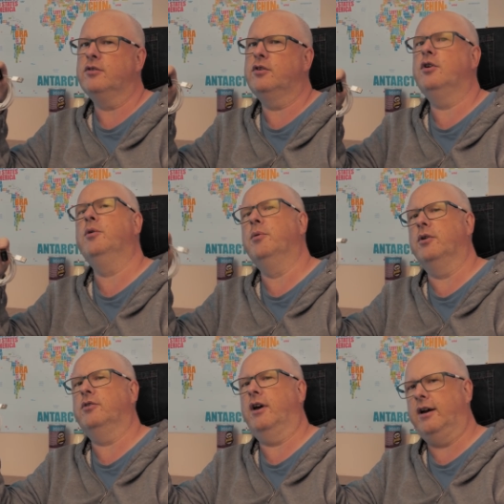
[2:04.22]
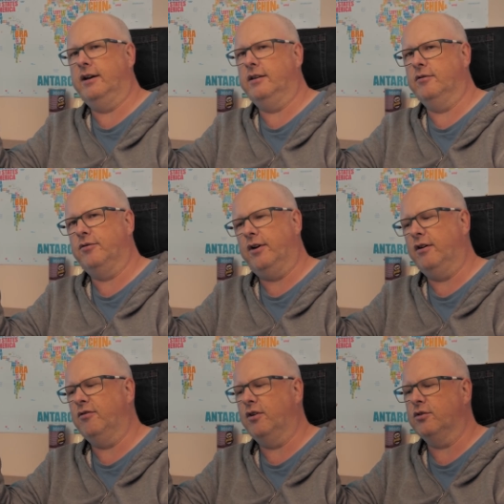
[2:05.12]
too much higher than
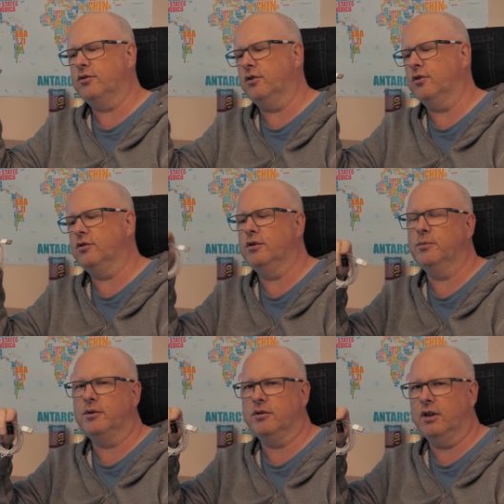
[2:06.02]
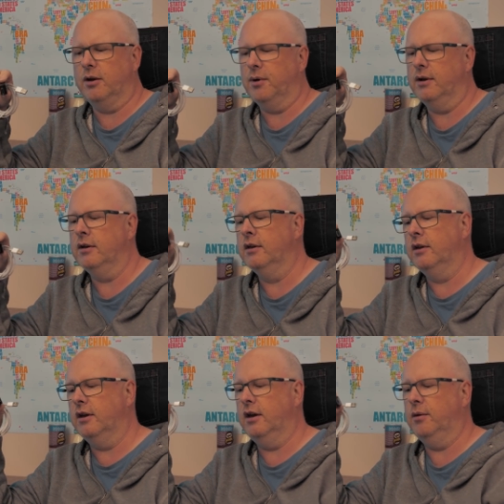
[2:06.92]
5 volts or too much lower.
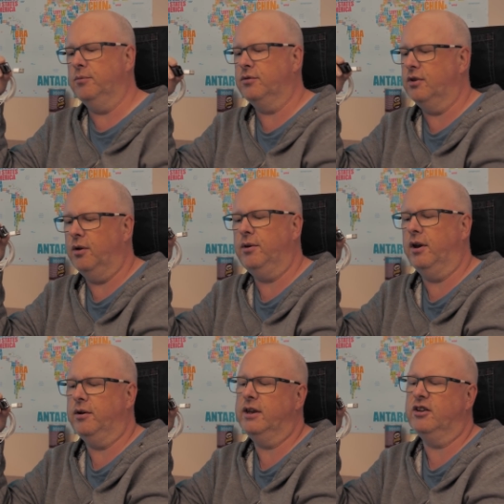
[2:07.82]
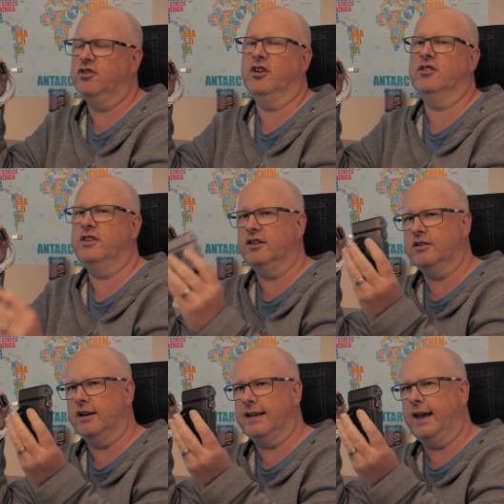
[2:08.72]
So you know, you can charge things
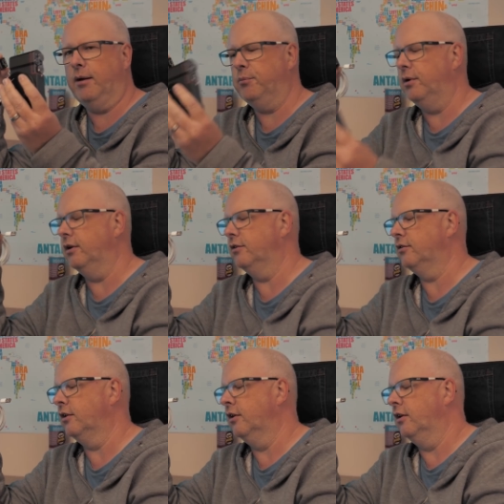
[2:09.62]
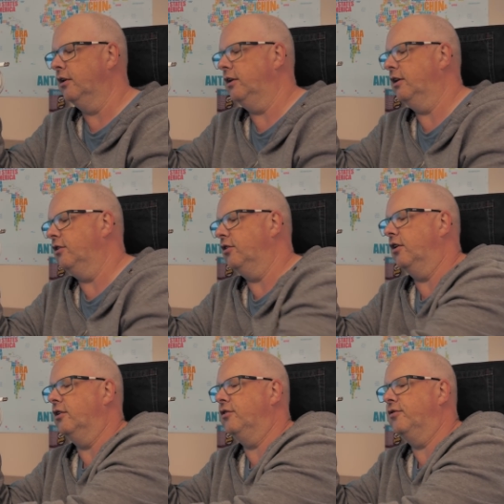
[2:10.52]
like cameras, you can
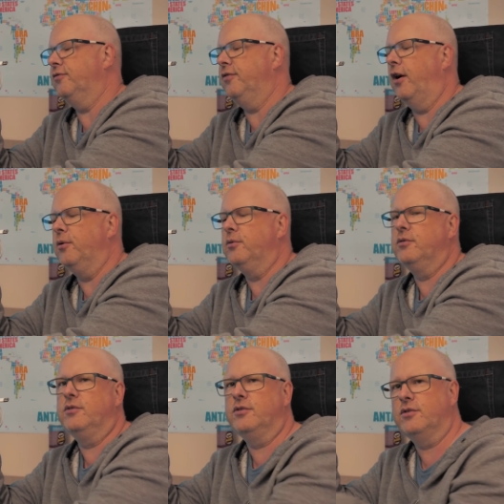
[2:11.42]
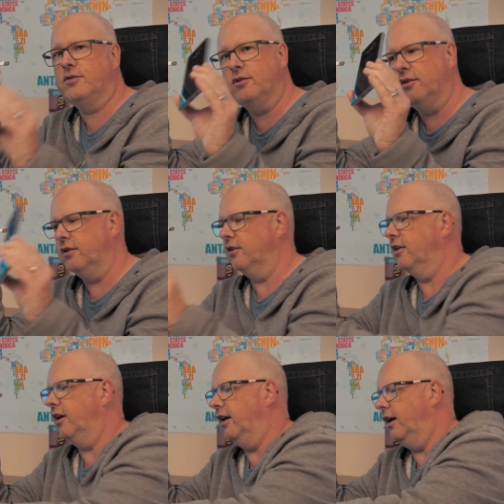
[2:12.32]
charge phones,
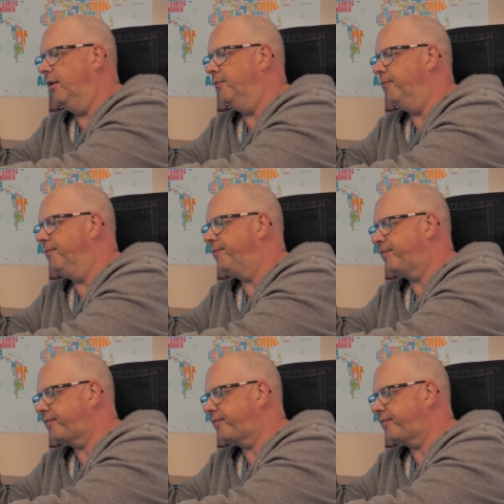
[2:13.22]
like